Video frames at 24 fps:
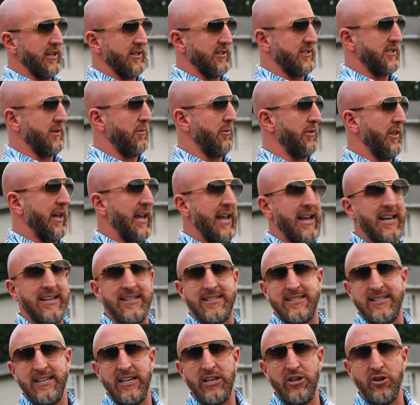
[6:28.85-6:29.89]
at some of the
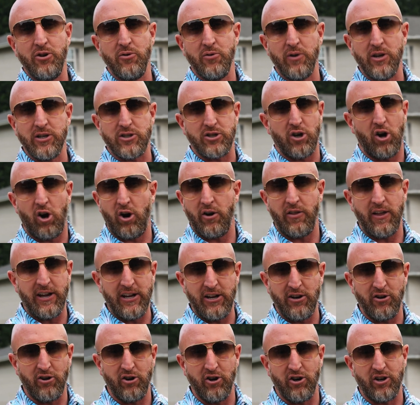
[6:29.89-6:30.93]
AC units. Are
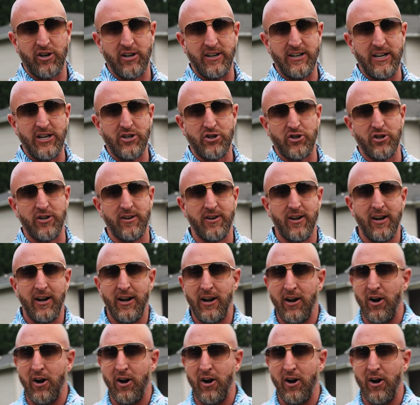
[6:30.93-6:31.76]
they in good condition?